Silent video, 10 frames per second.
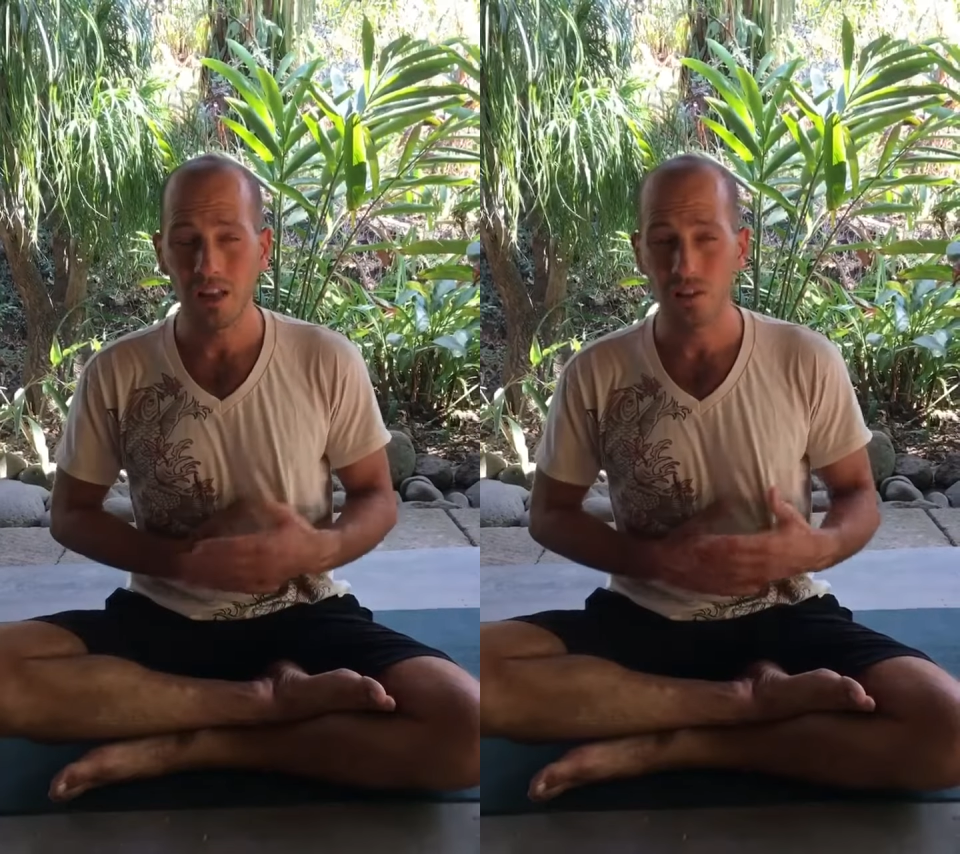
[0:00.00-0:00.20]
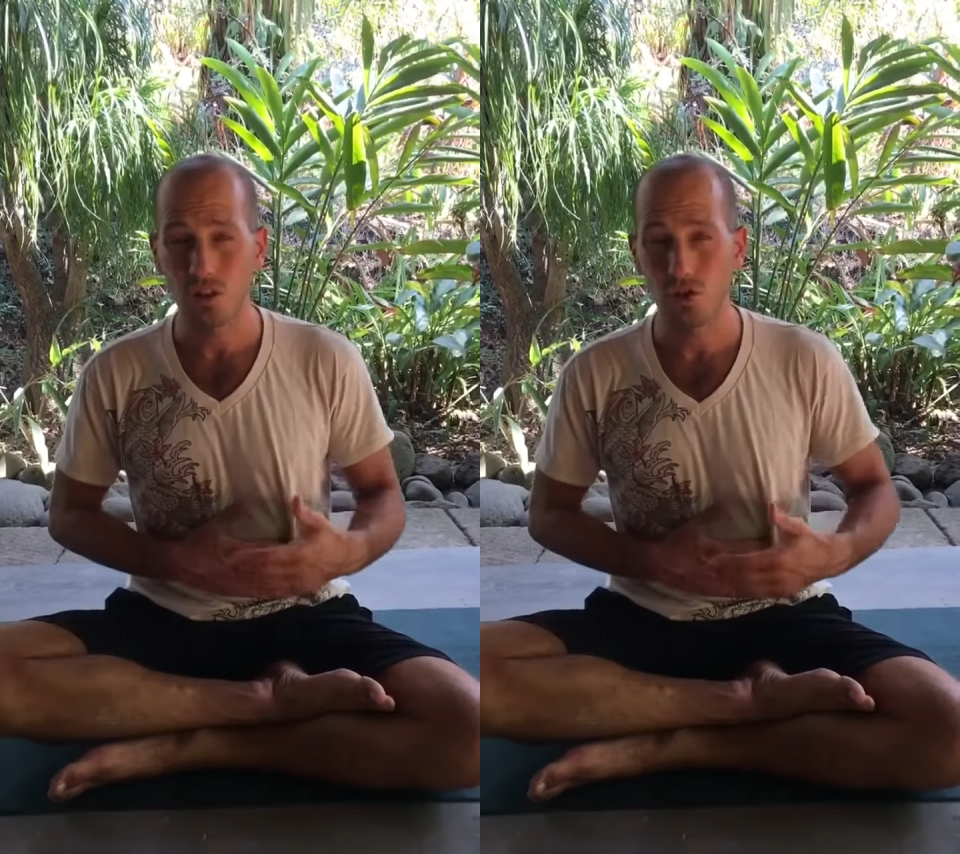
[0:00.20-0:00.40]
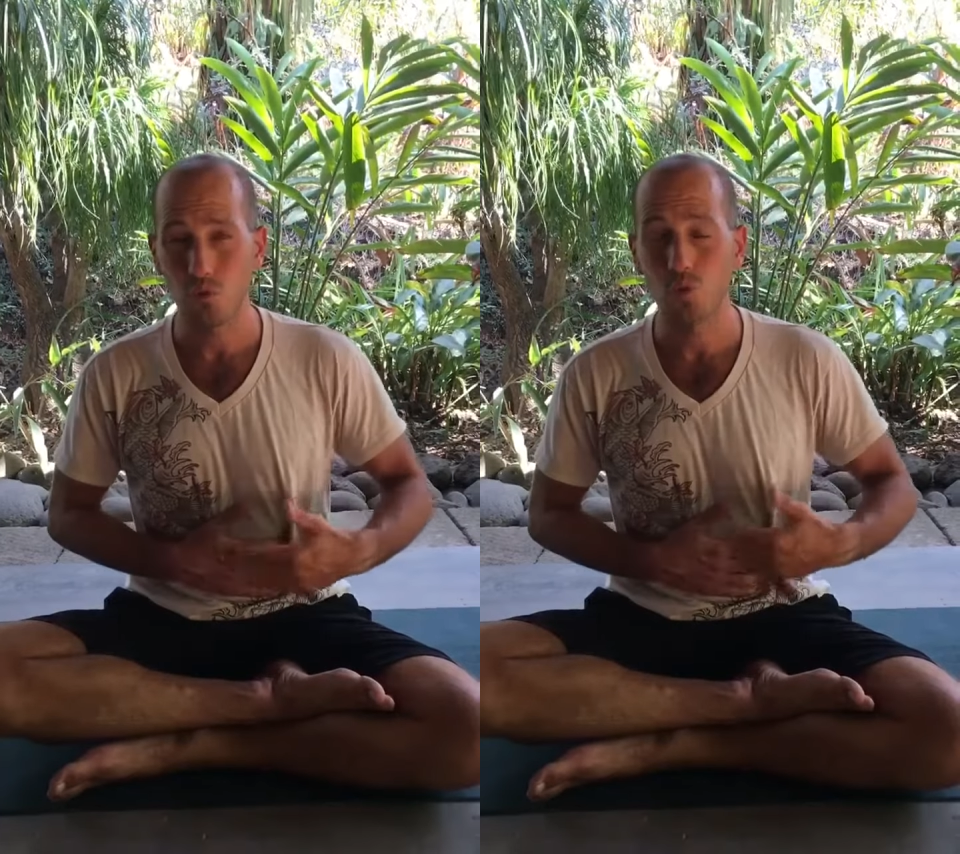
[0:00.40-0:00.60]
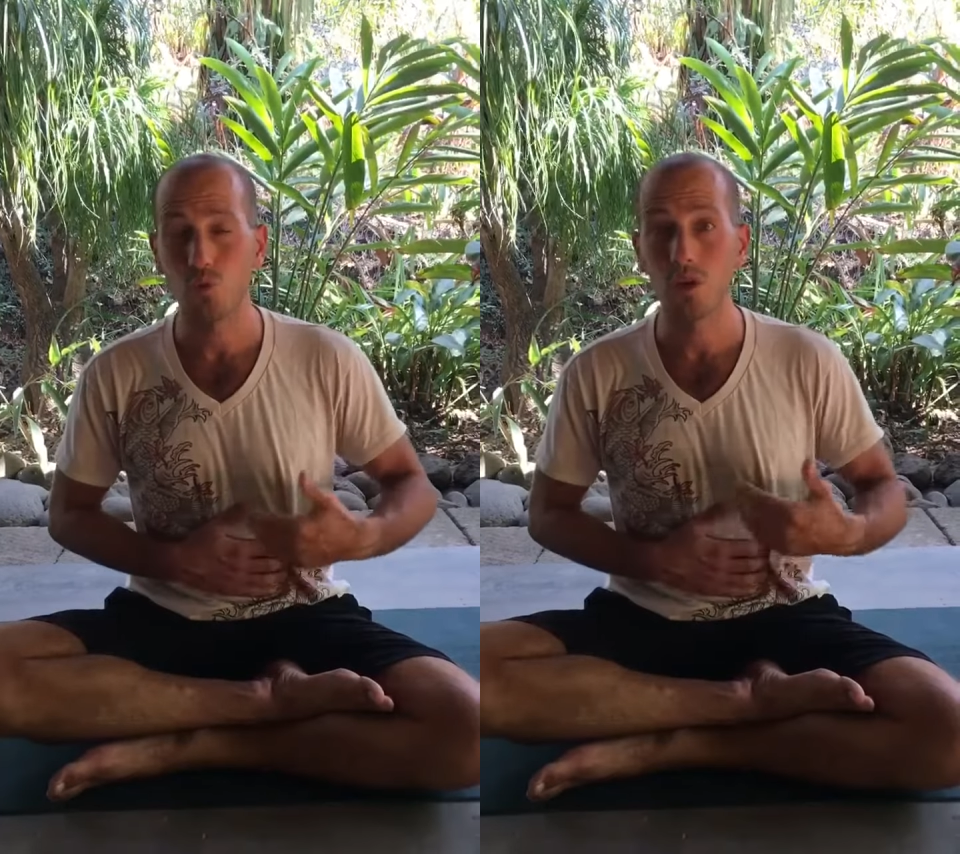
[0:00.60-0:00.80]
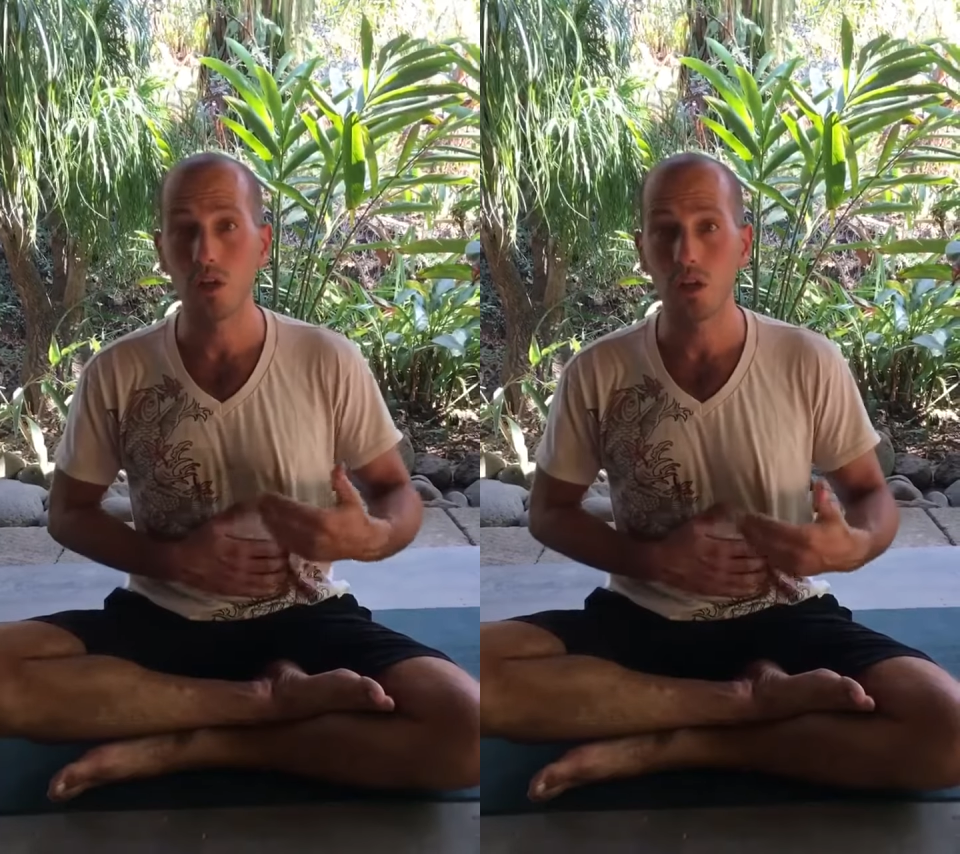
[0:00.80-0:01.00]
This is
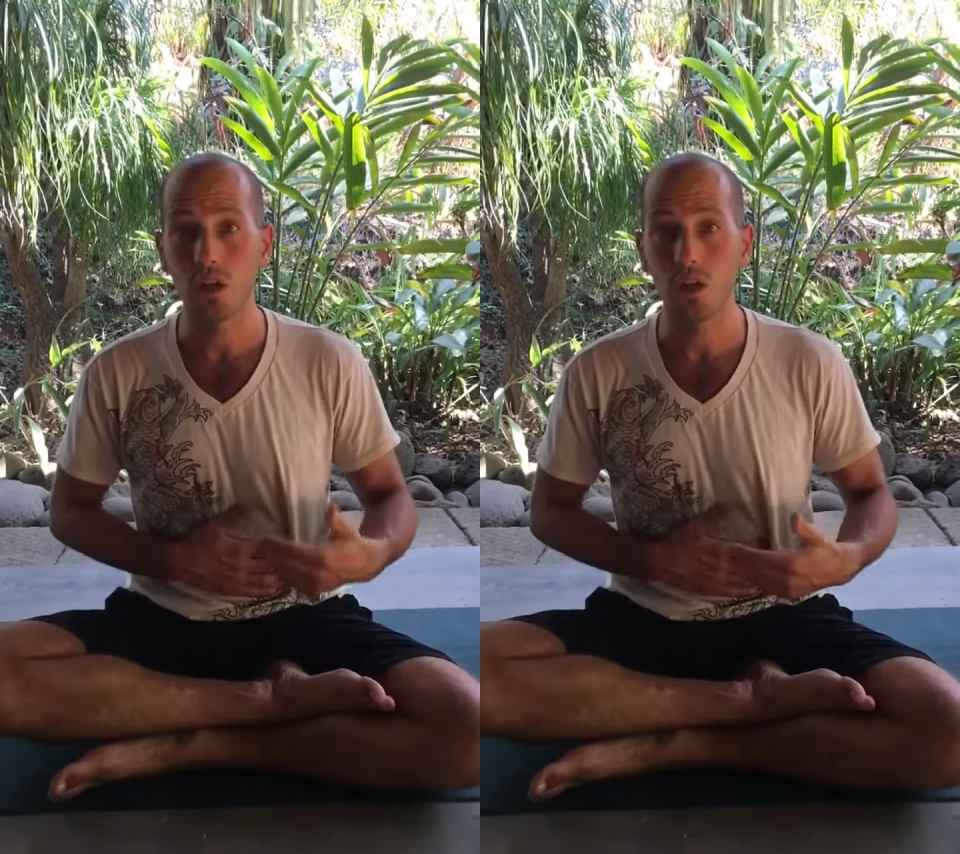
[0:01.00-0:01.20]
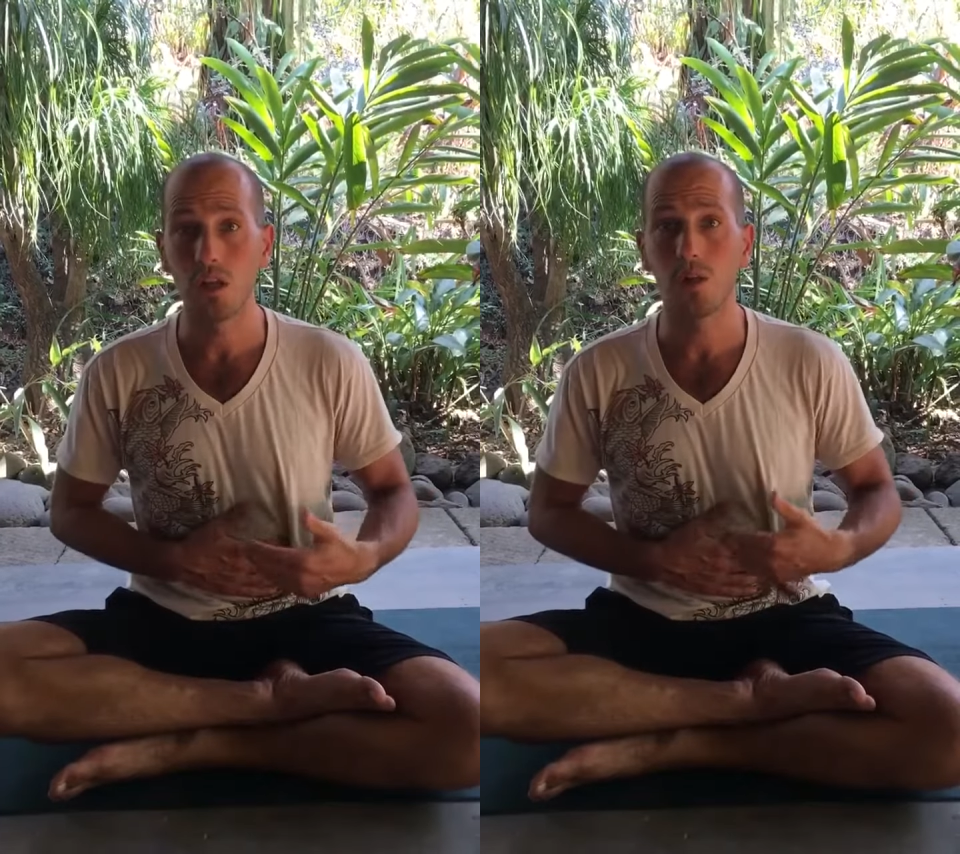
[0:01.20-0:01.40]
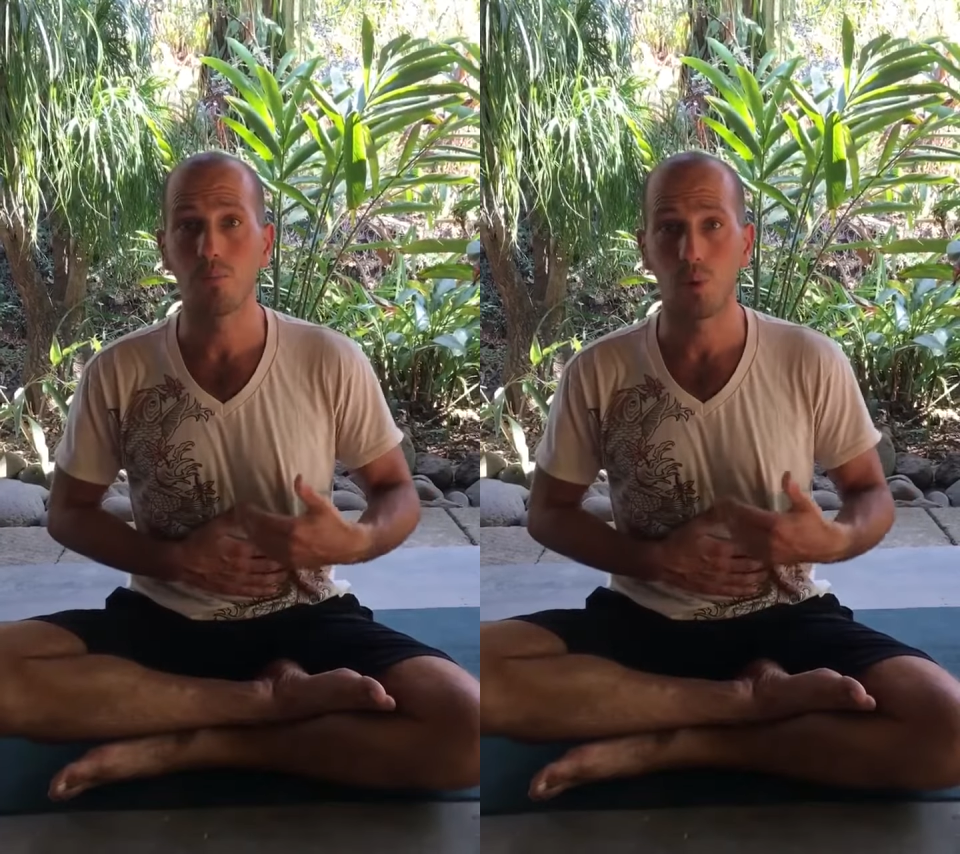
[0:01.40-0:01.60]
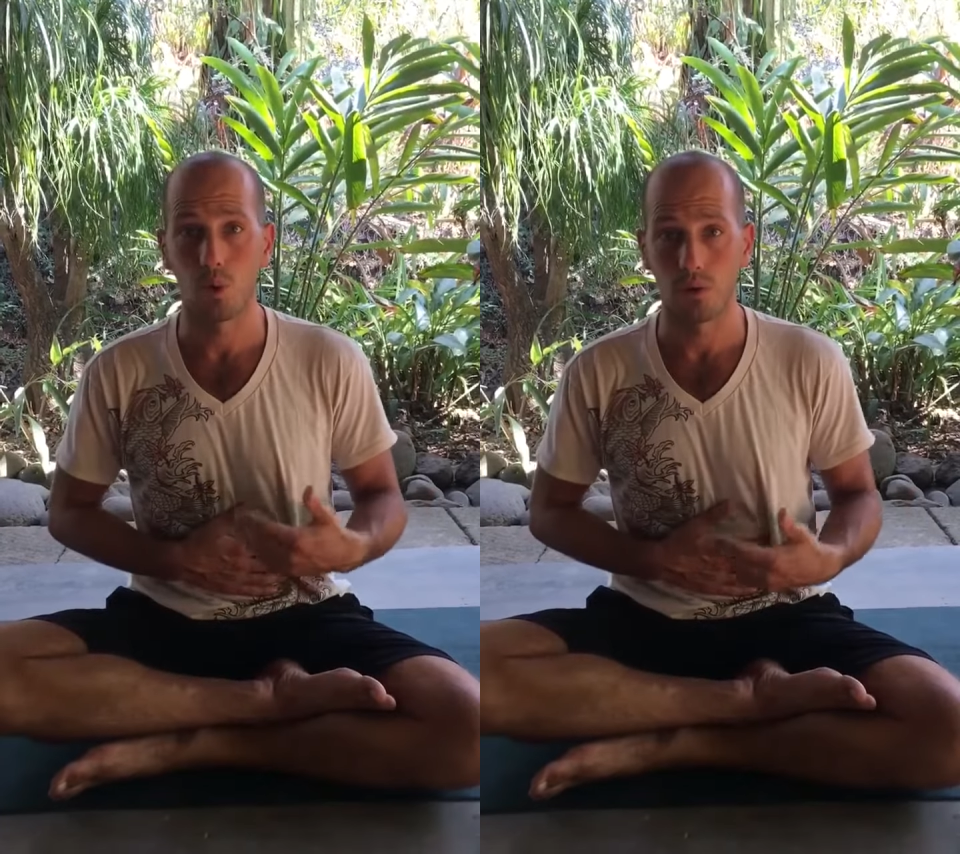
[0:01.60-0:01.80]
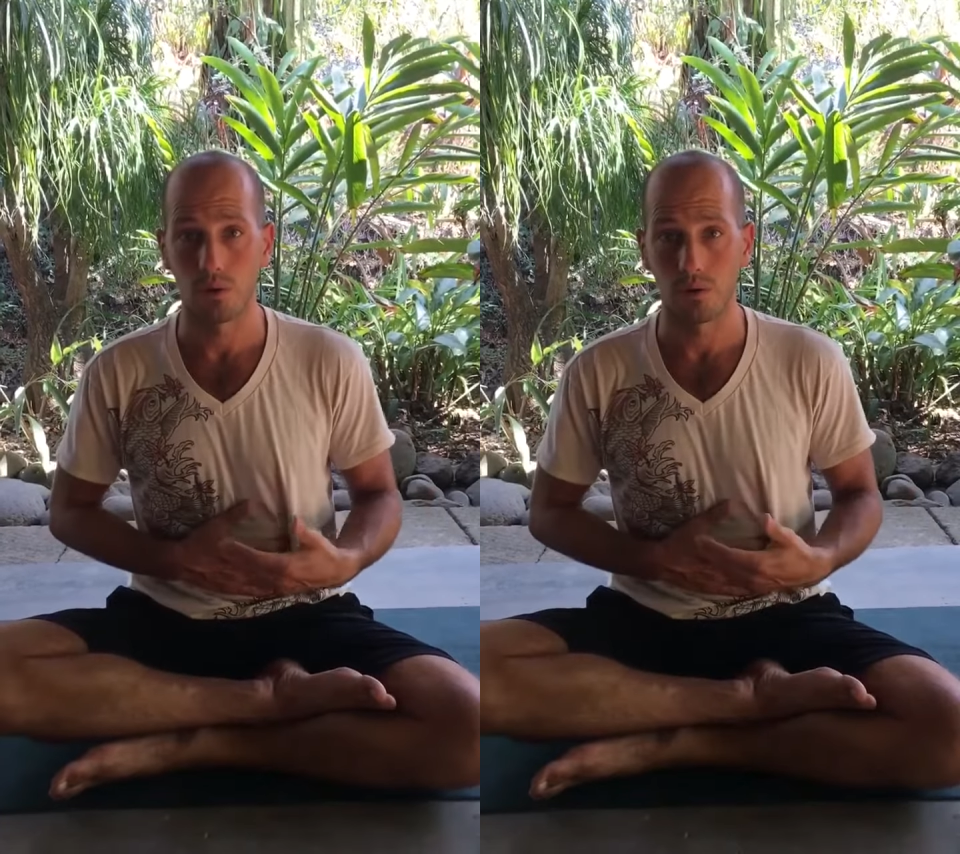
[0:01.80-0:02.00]
really
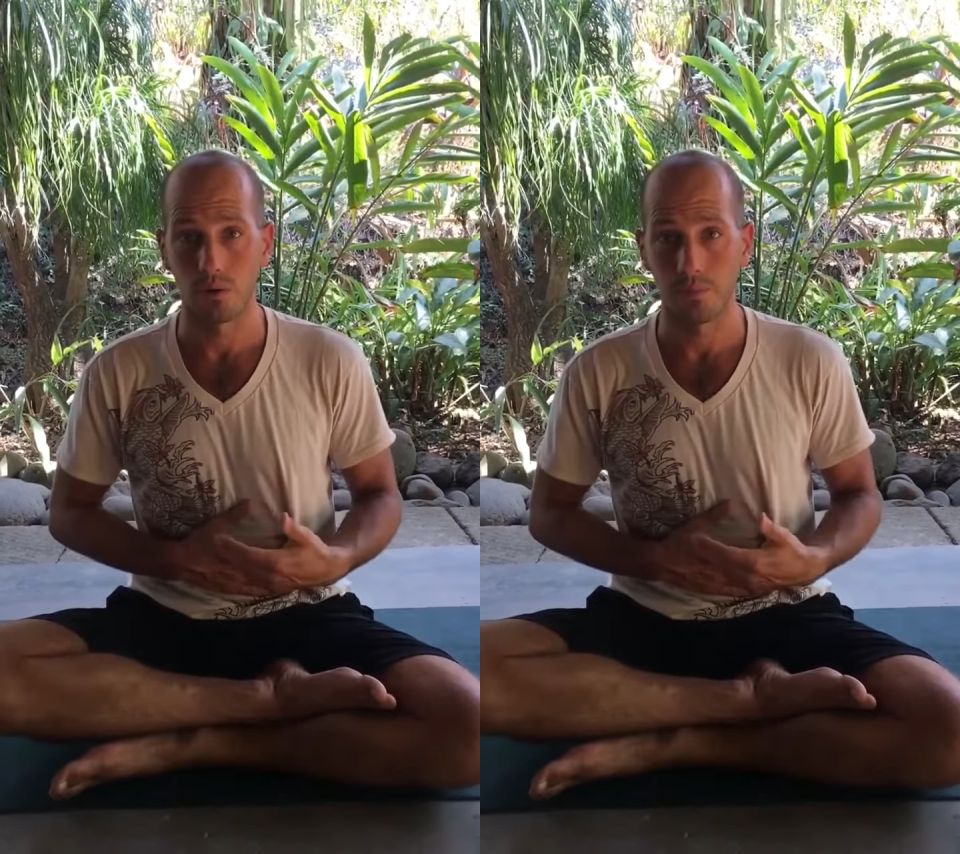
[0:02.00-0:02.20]
important.